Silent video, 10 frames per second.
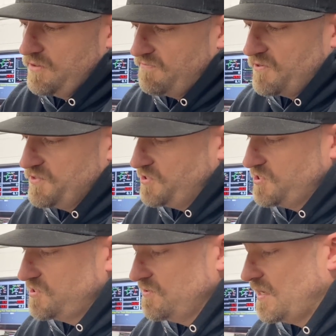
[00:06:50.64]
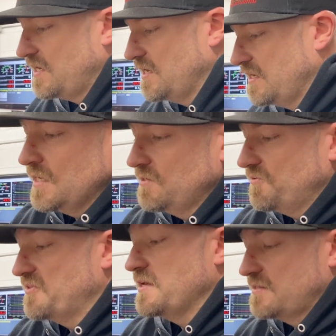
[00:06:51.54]
the voltage is too high. It'll
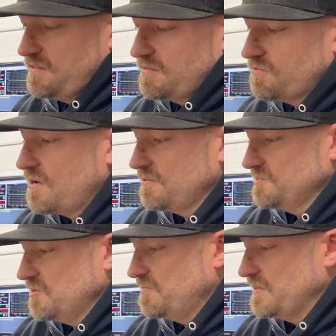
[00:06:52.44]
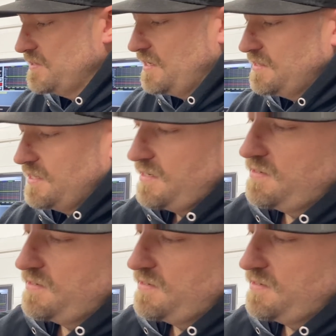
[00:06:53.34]
think that the throttle's open and then